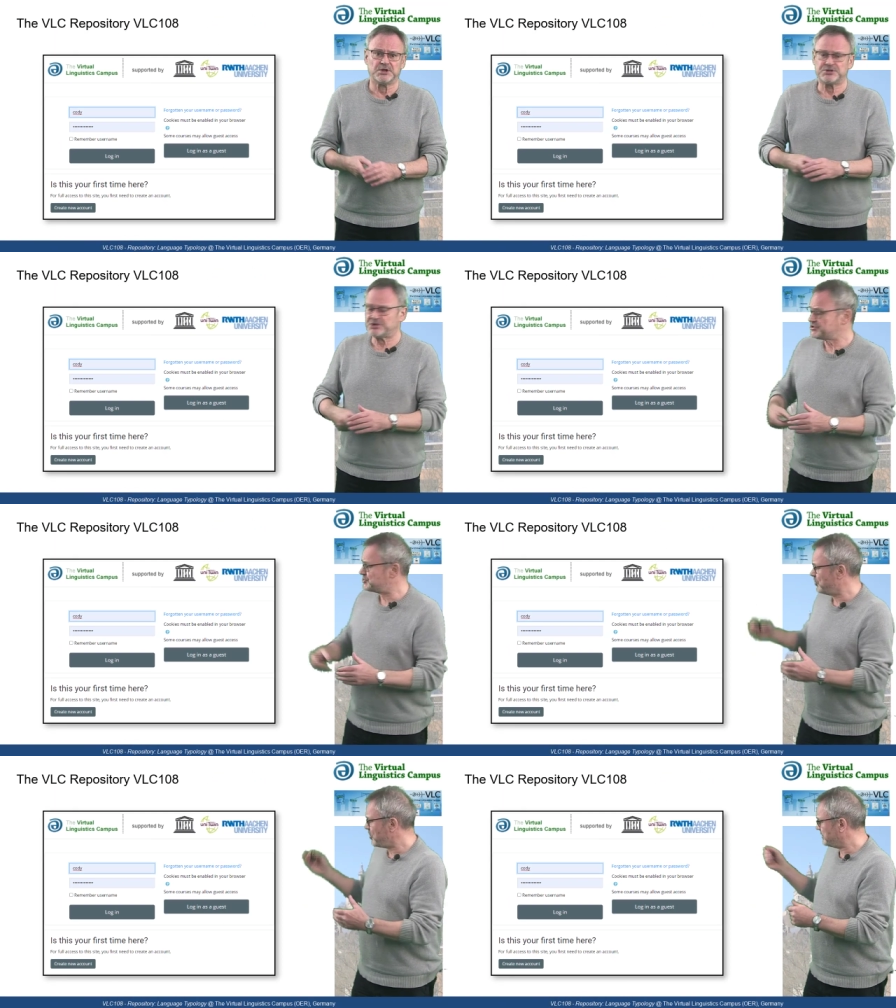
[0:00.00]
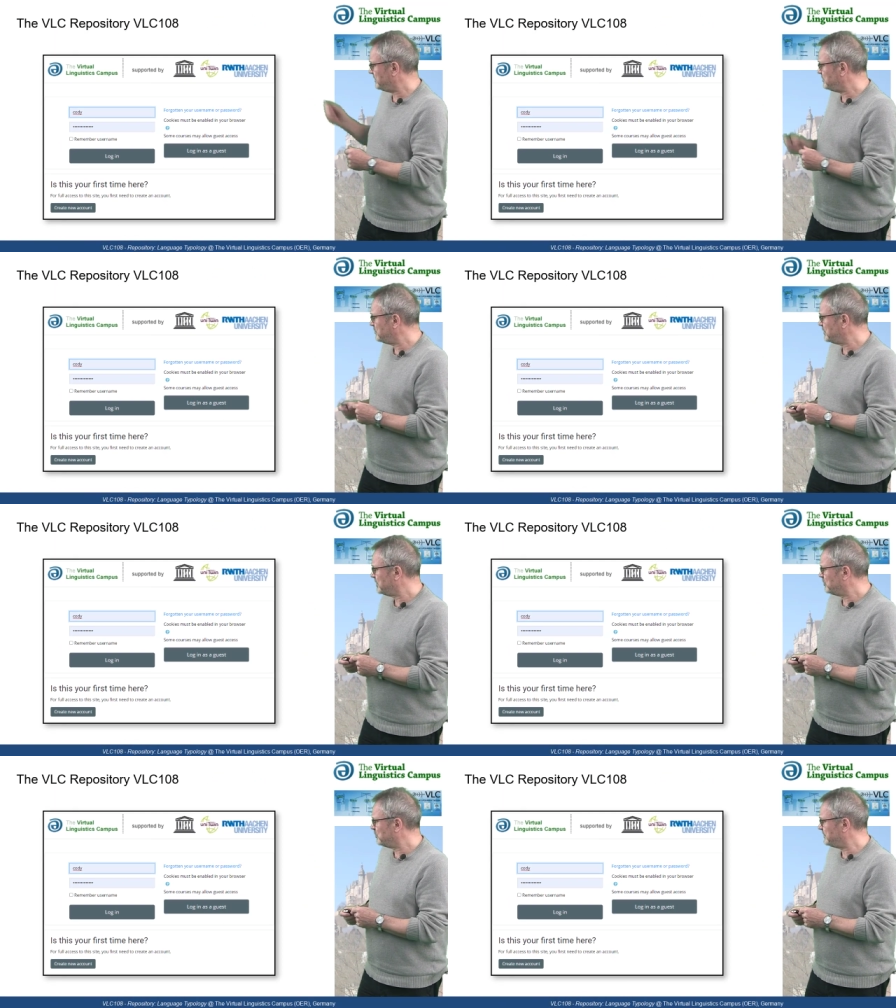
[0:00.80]
Just log in
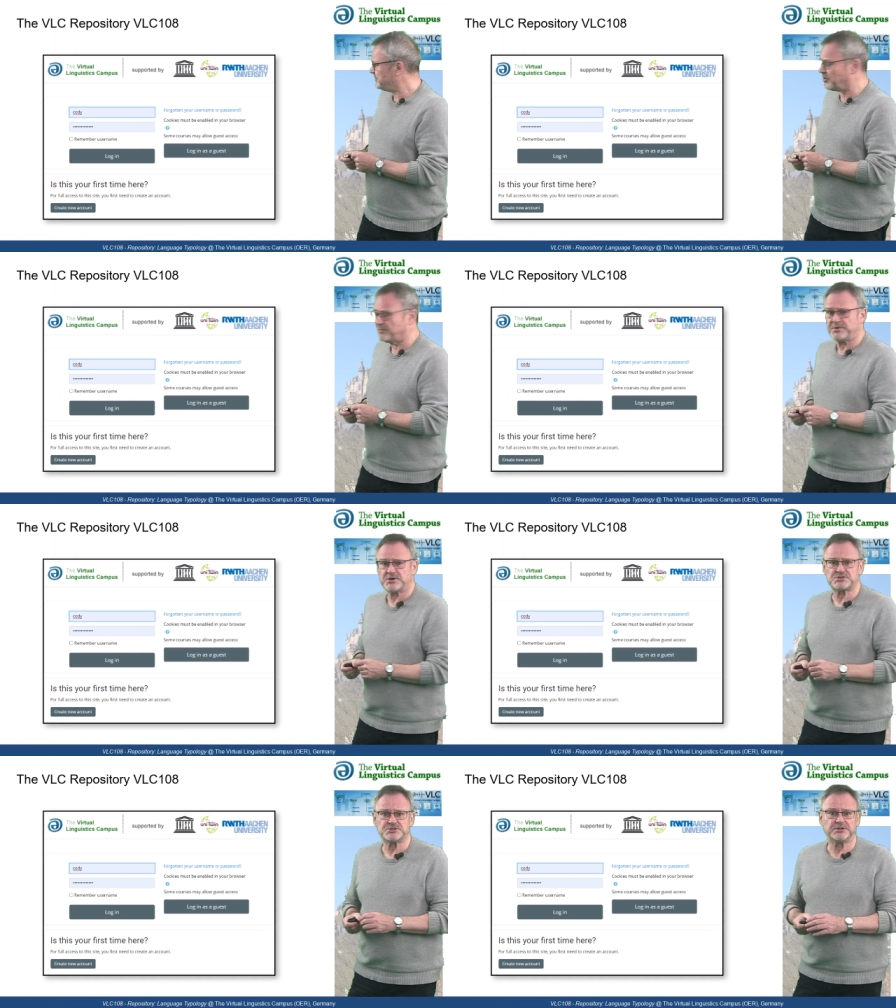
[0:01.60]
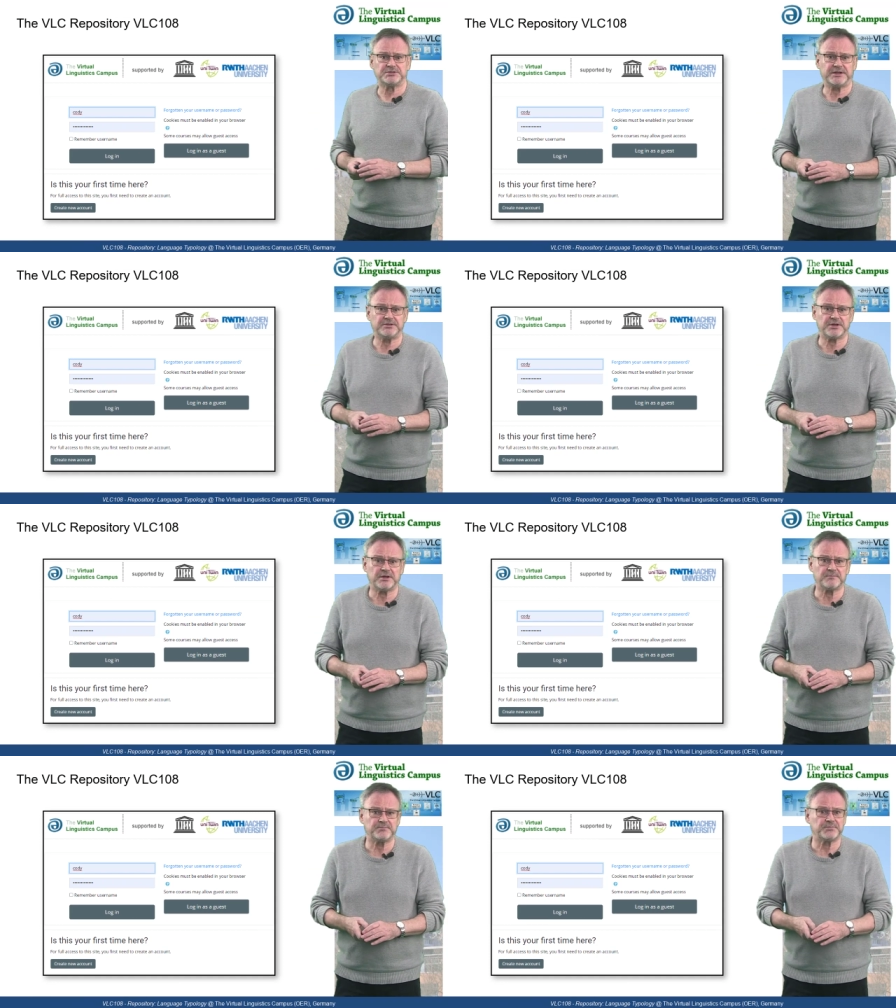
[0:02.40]
with your personal
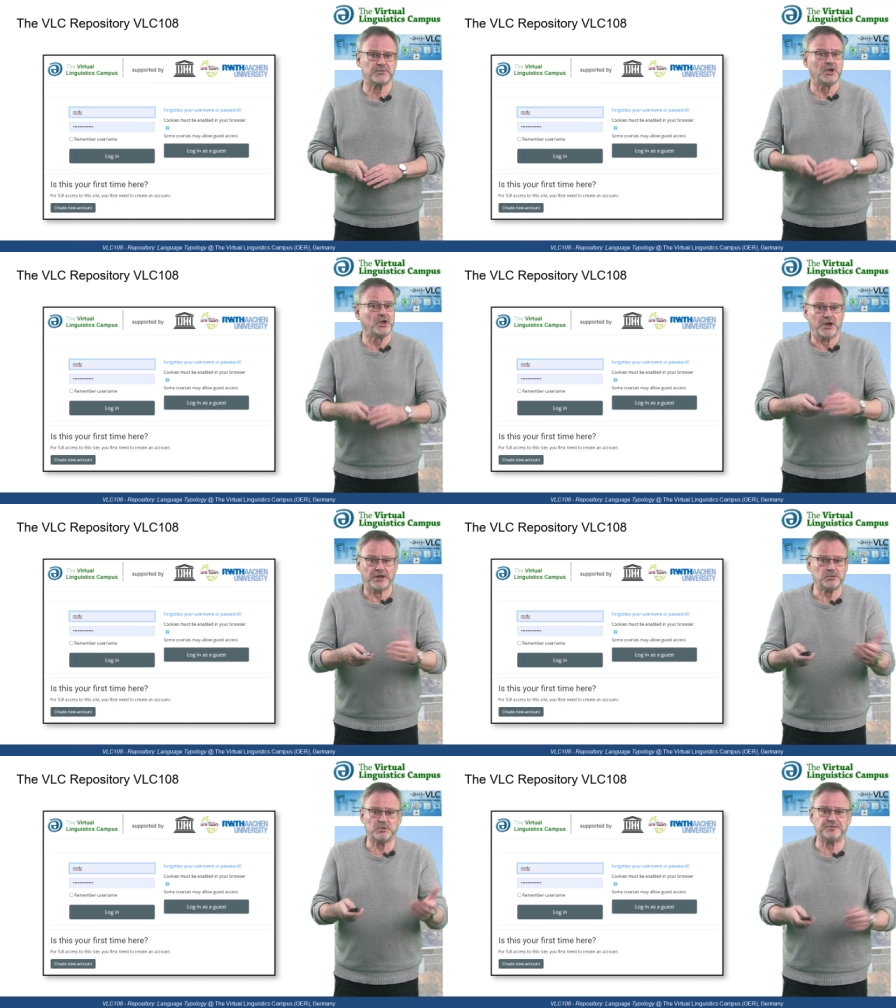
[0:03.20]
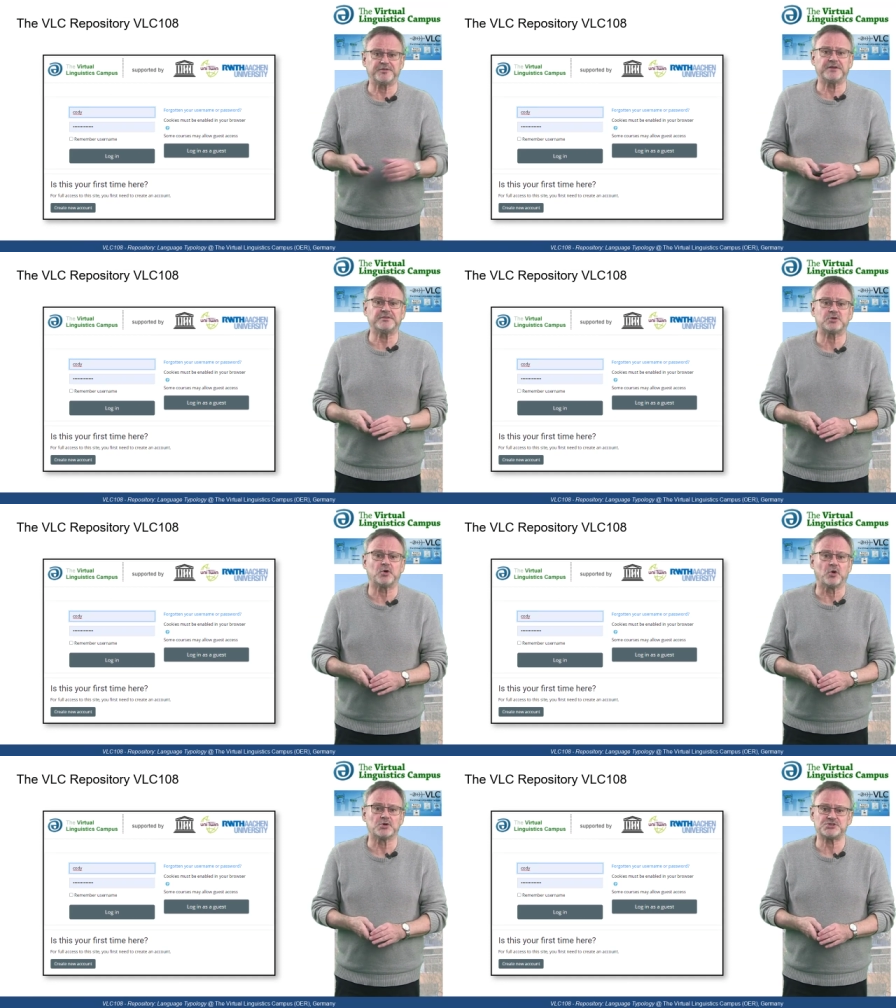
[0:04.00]
data and you will find the
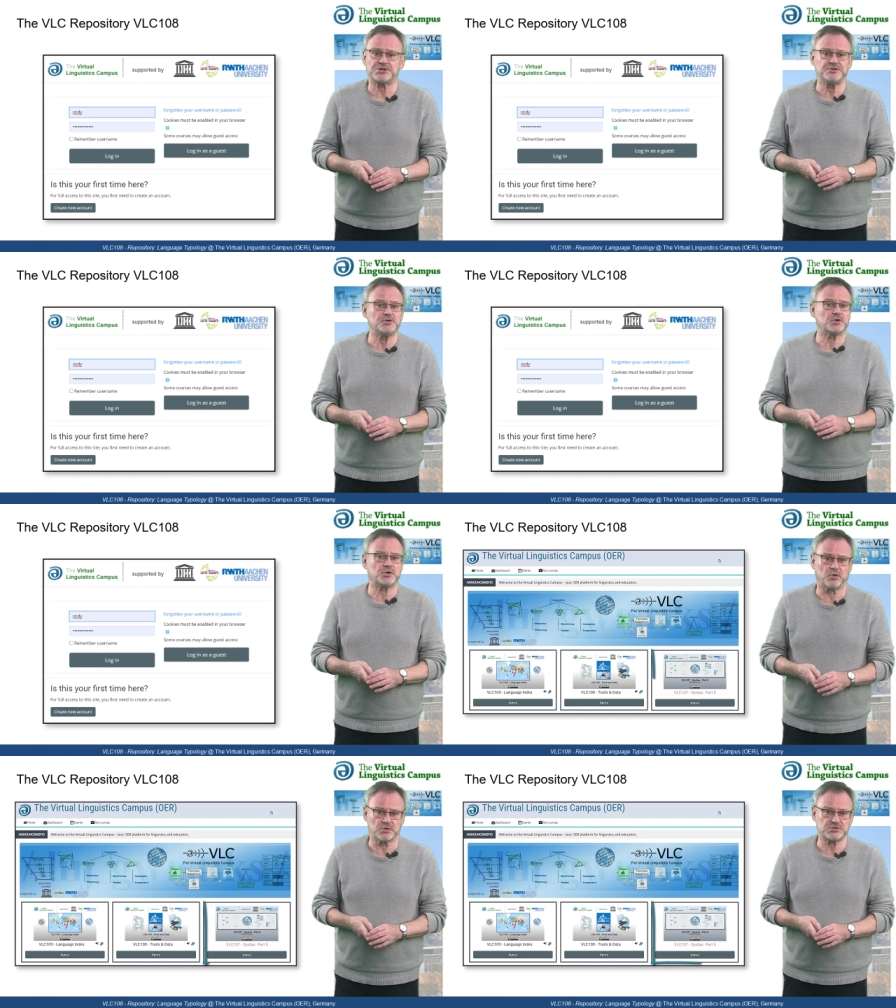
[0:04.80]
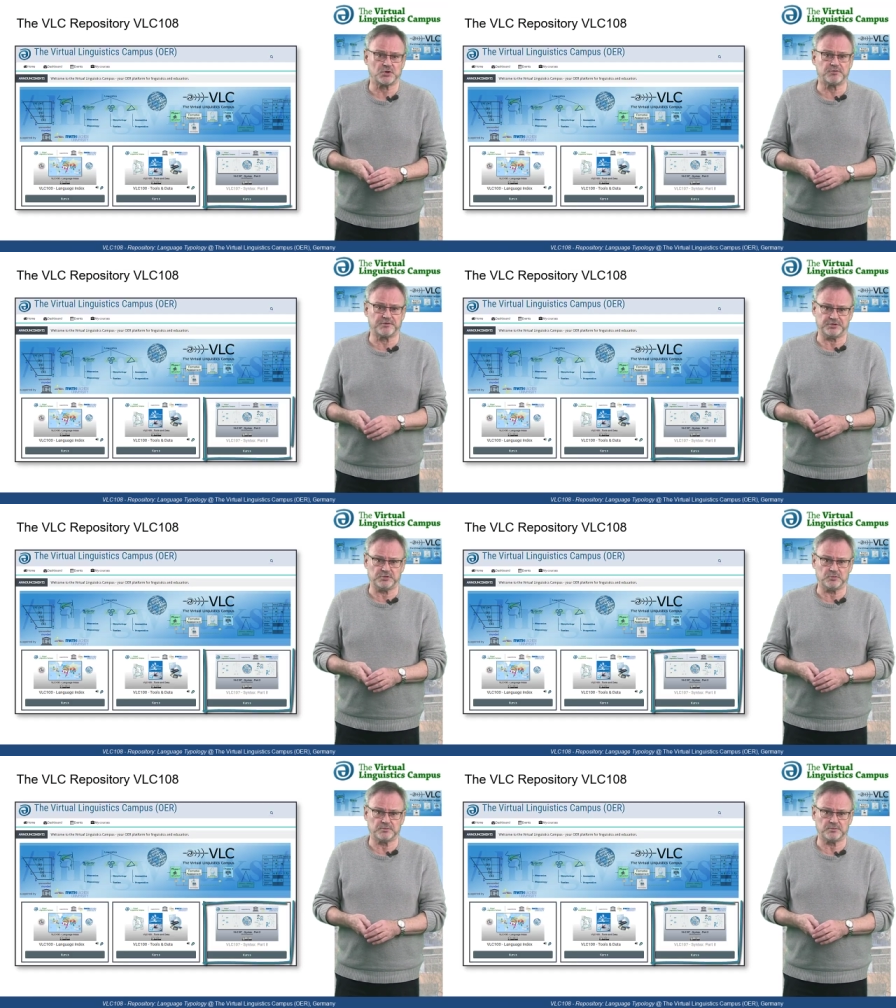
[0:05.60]
course in your course overview.